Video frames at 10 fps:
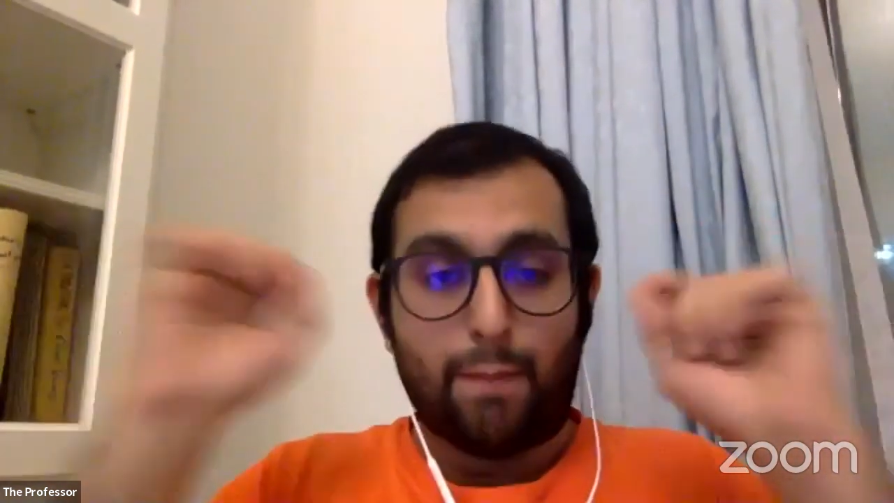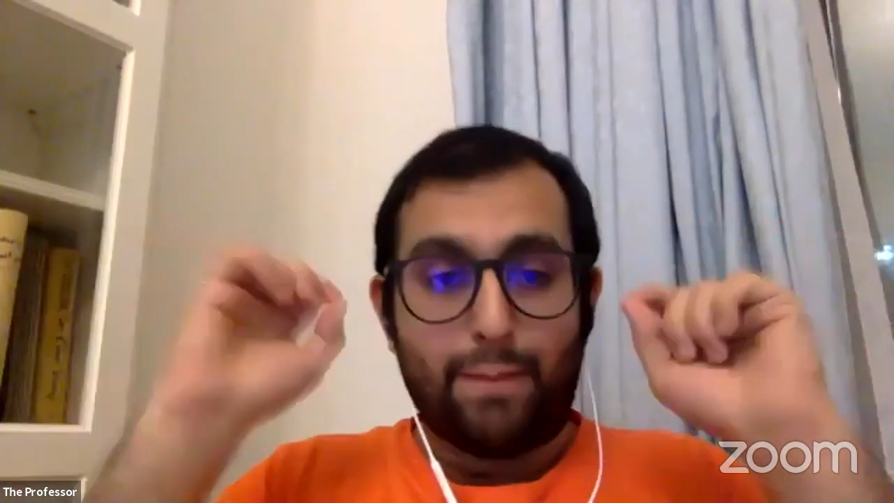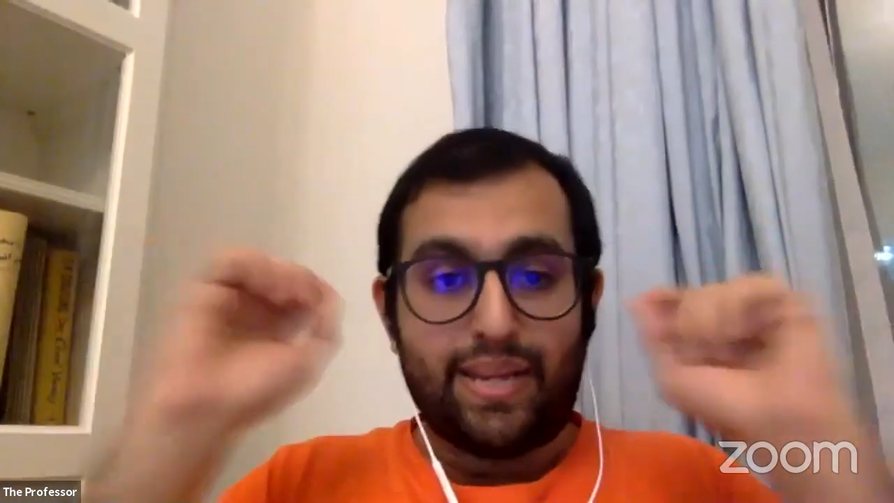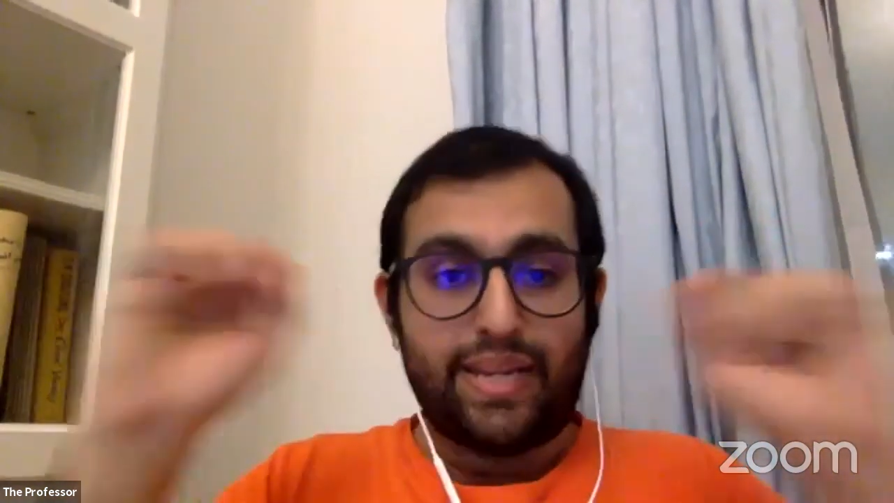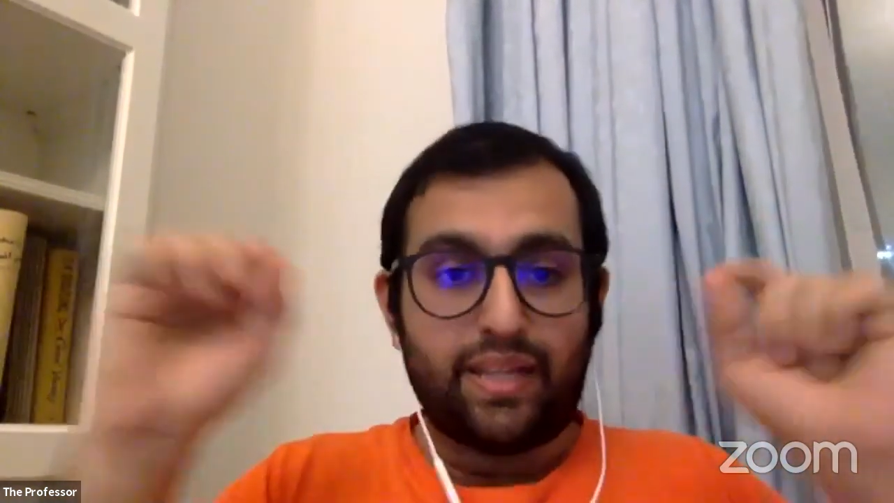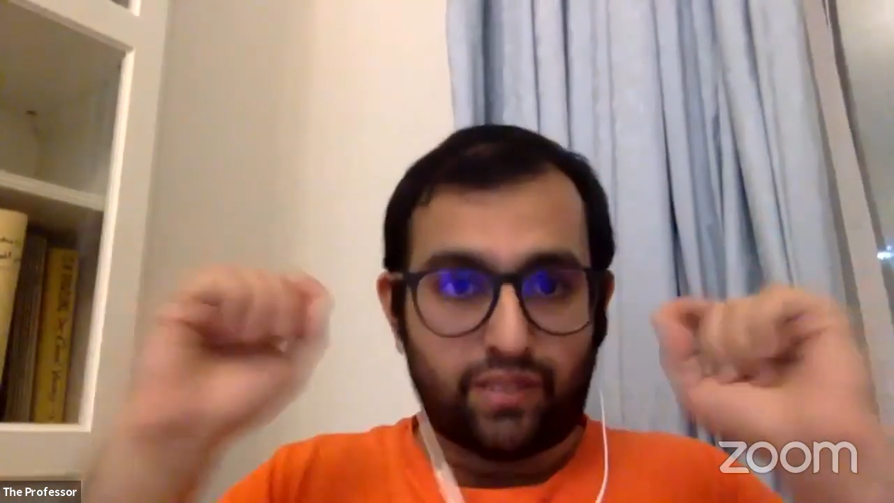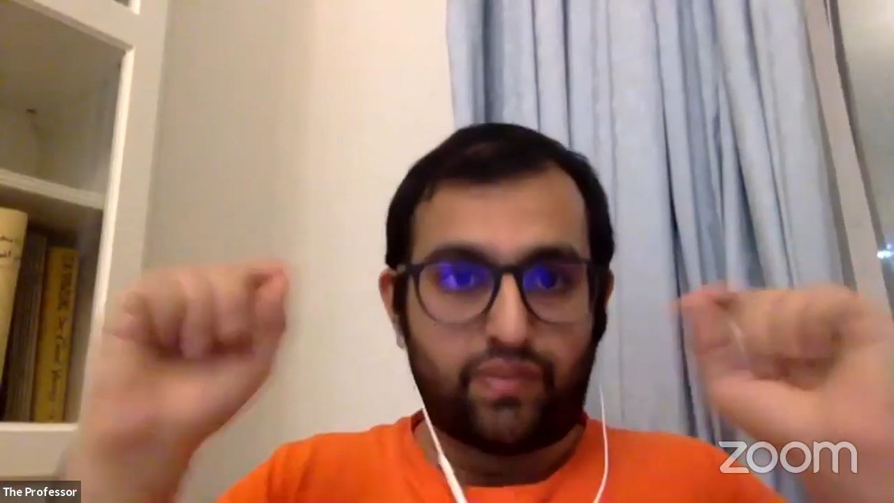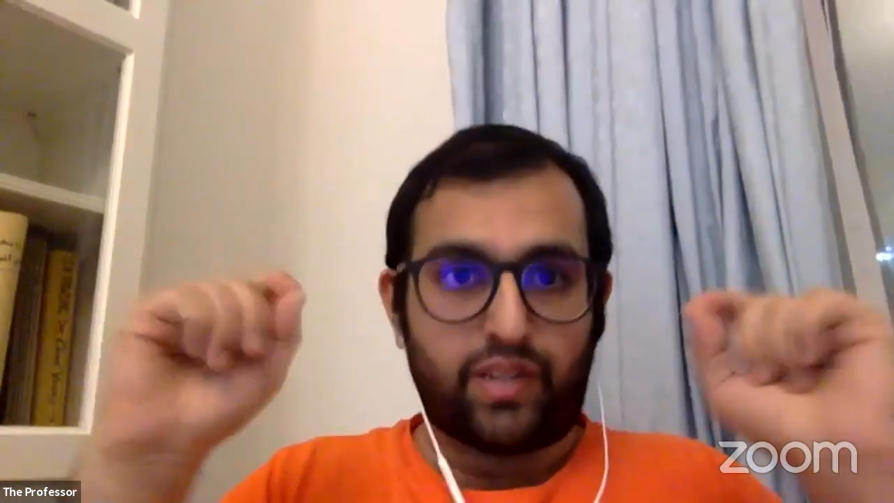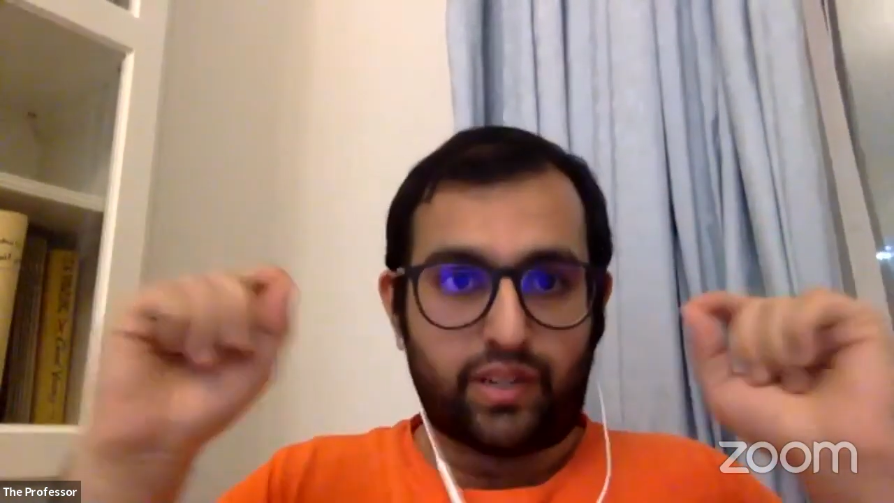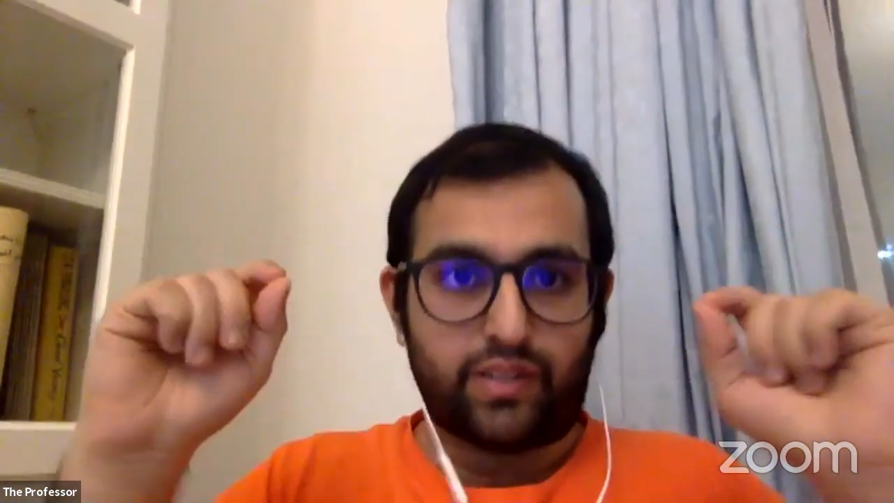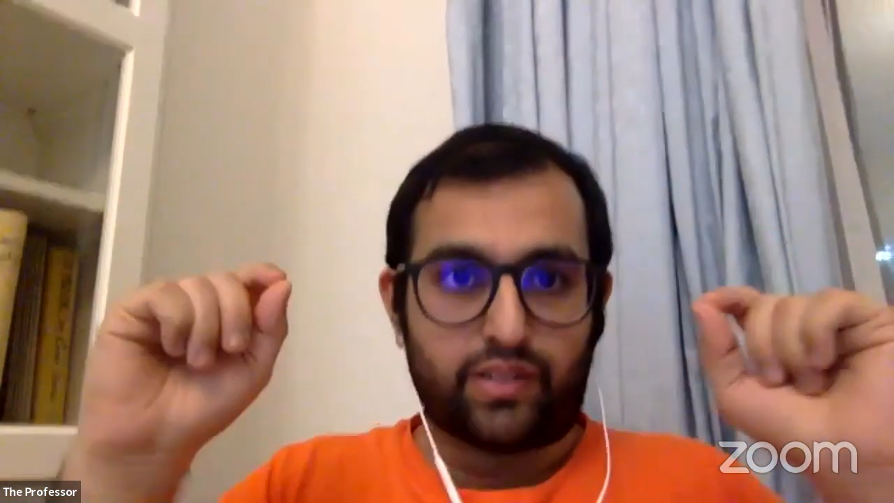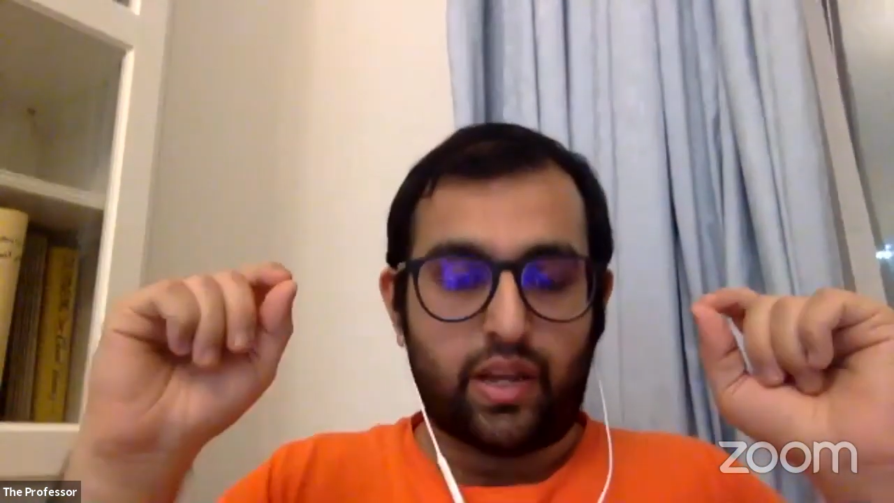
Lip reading: millions of years.